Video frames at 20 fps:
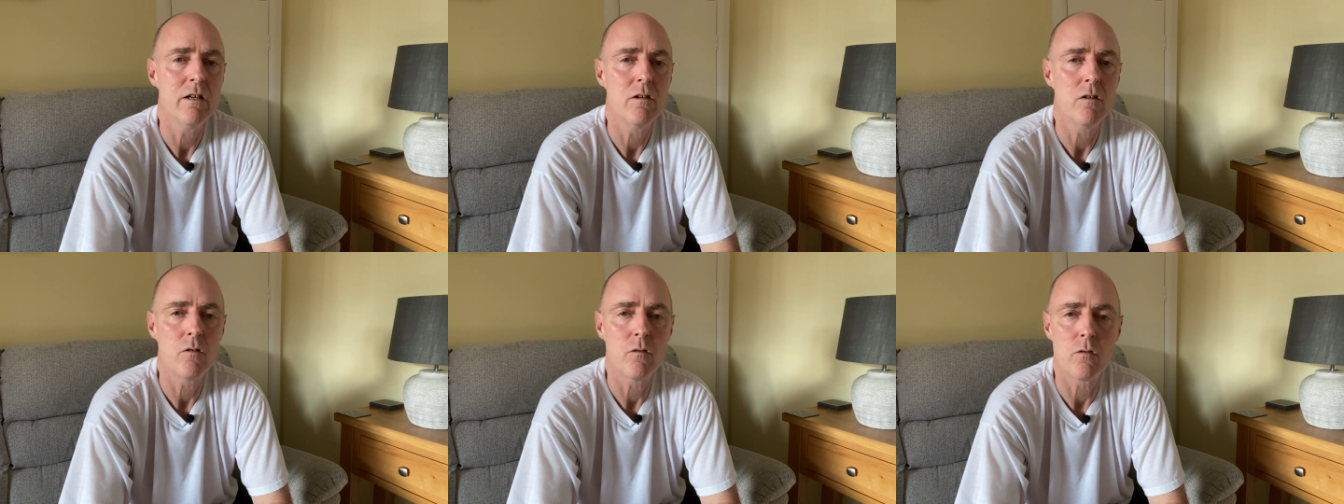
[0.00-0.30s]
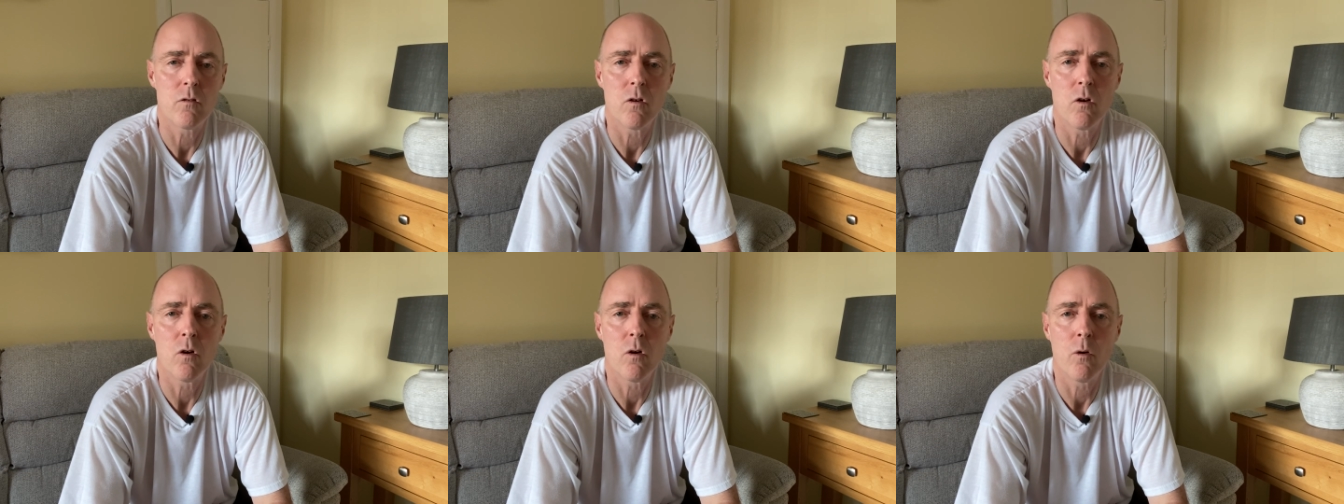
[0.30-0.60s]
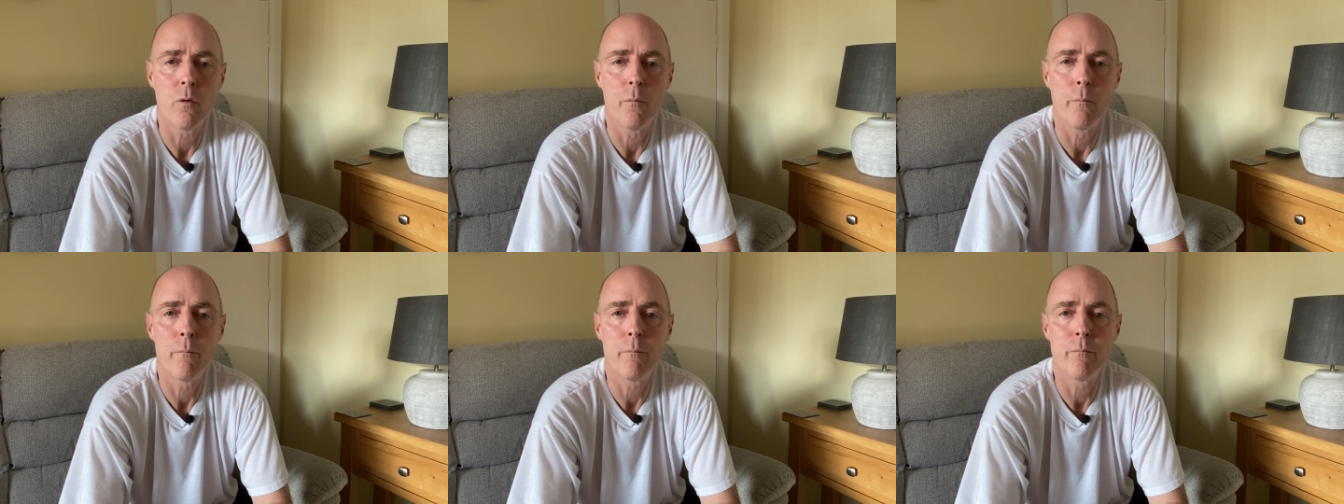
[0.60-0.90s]

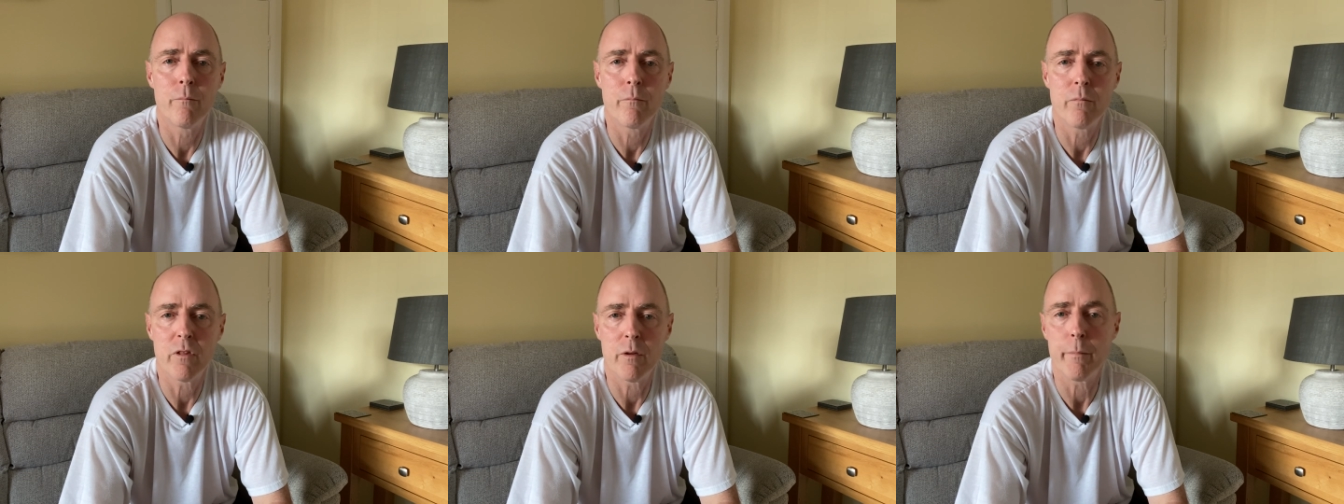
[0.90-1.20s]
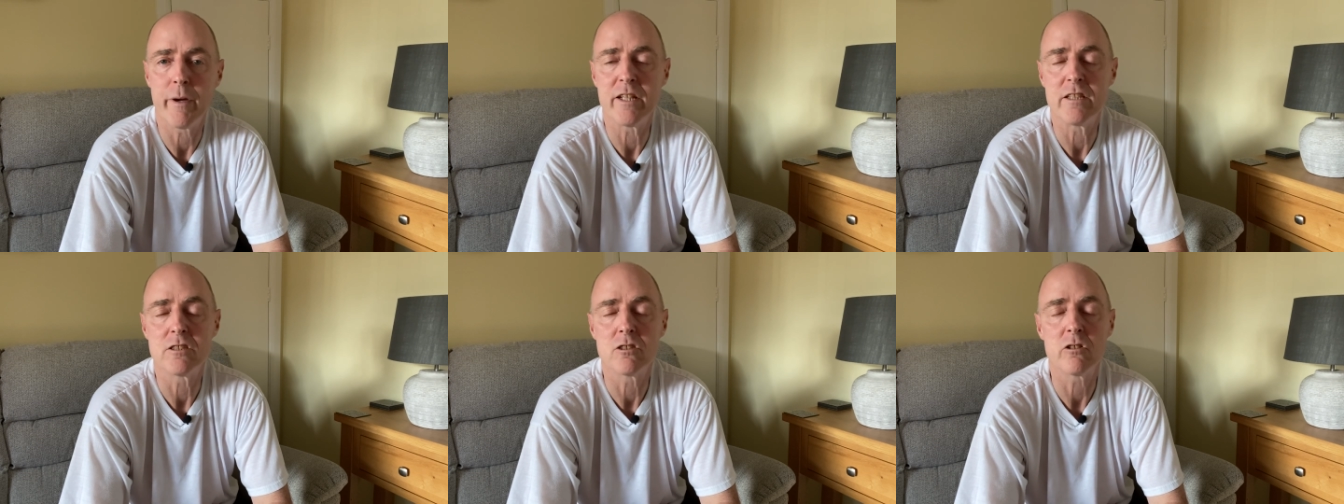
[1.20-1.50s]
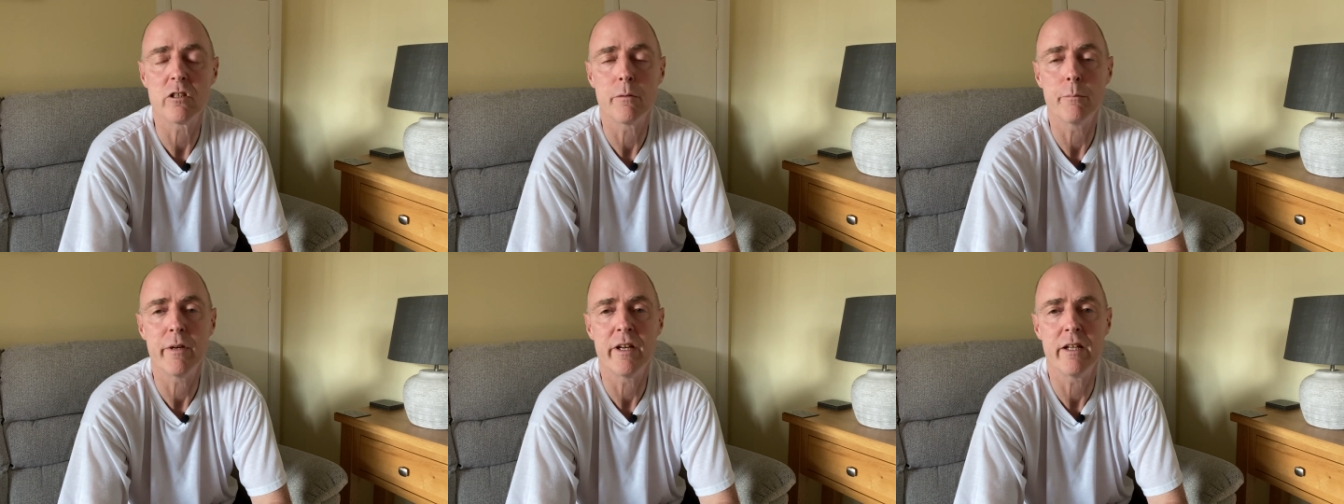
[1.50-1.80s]
from the
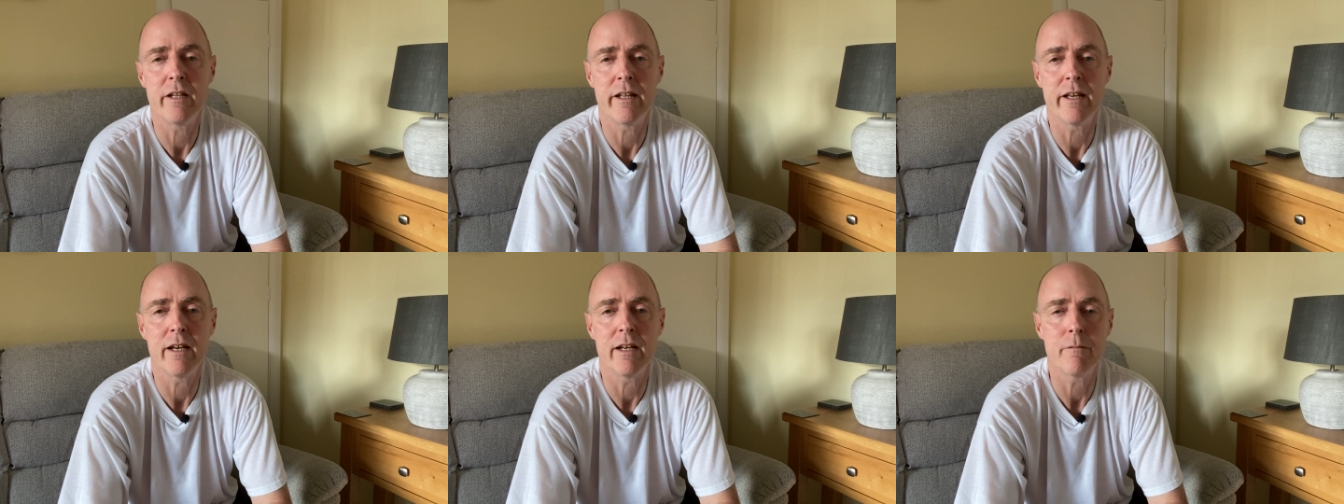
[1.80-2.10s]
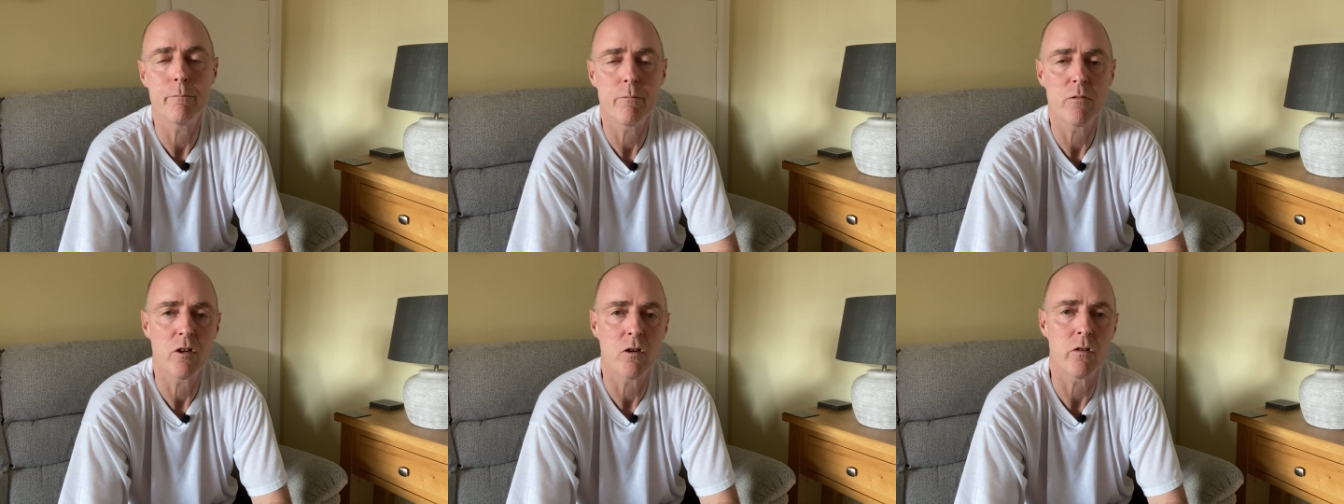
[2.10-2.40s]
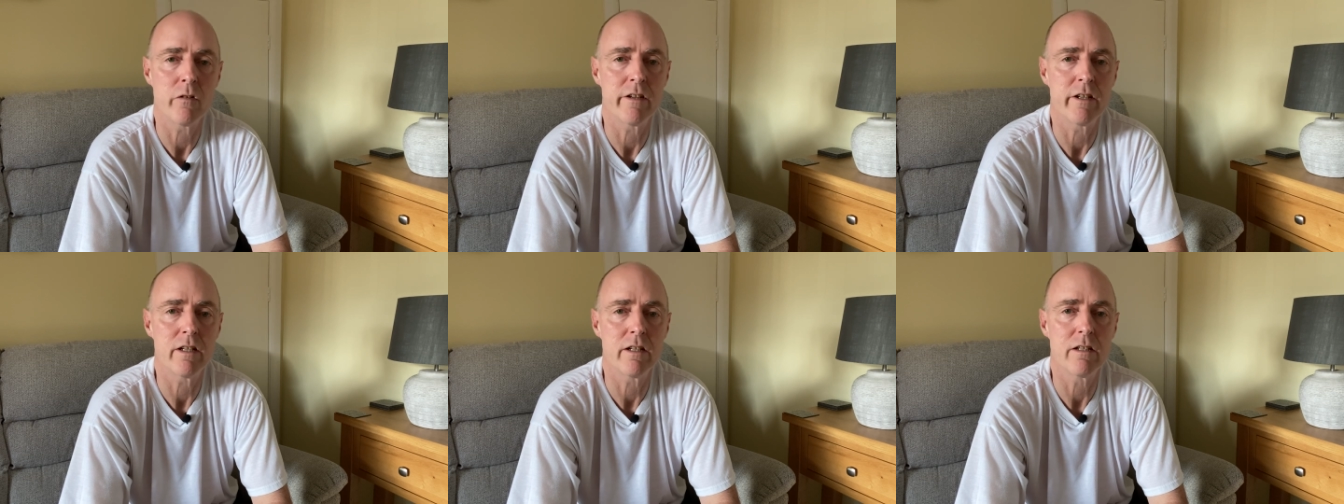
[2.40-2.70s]
mainstream media
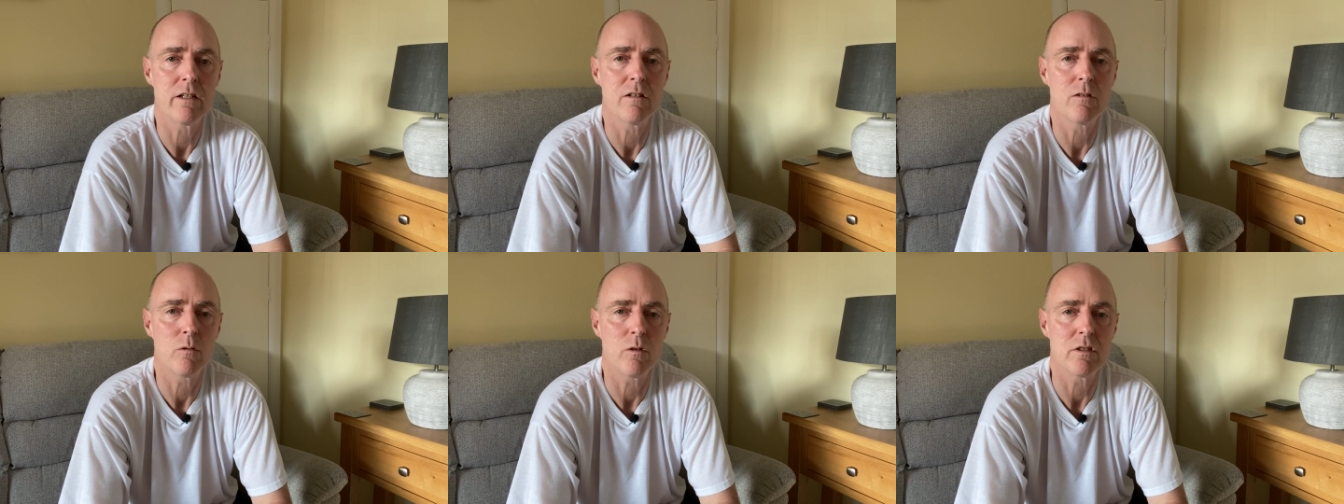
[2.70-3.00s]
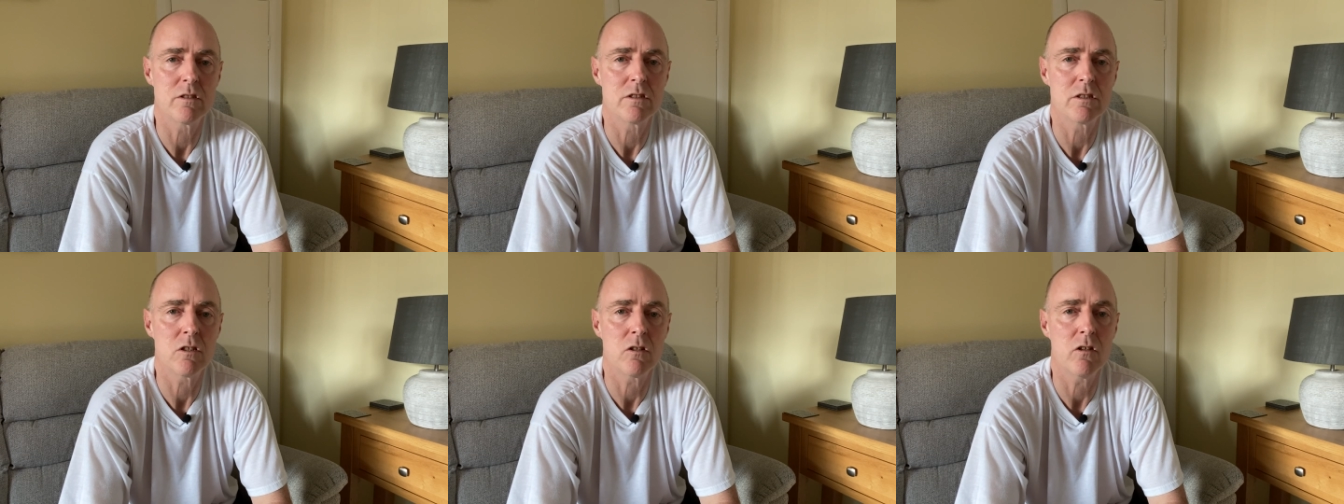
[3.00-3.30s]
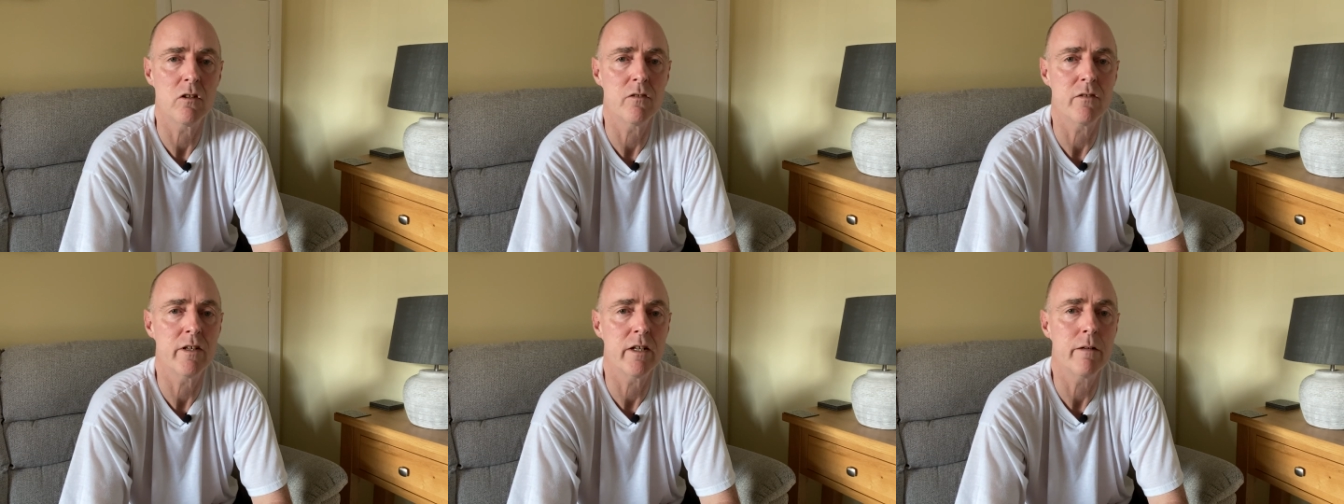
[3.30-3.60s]
on it
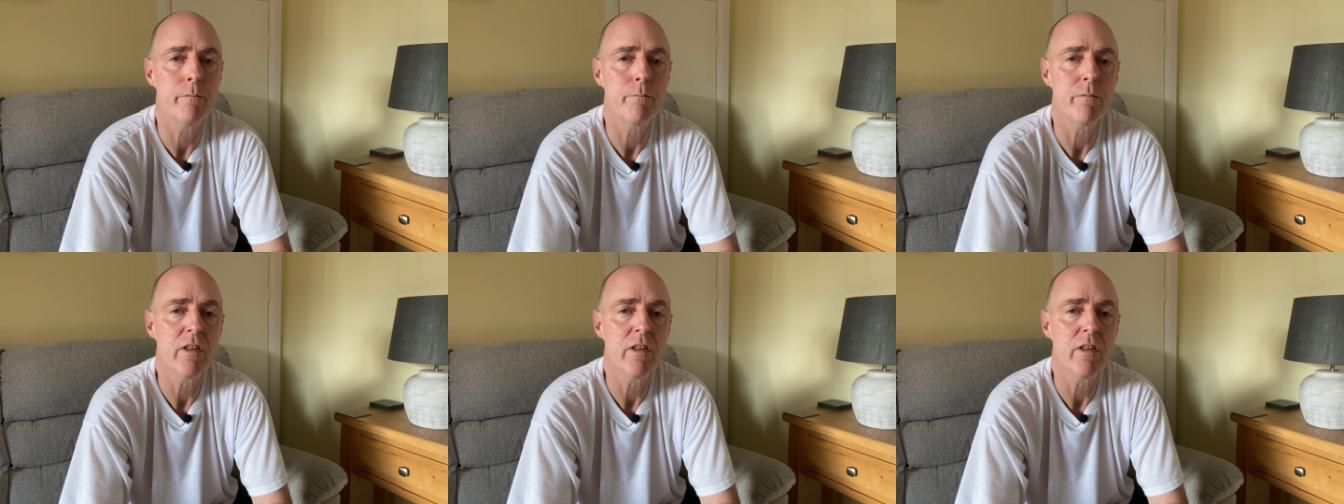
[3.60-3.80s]
whatsoever.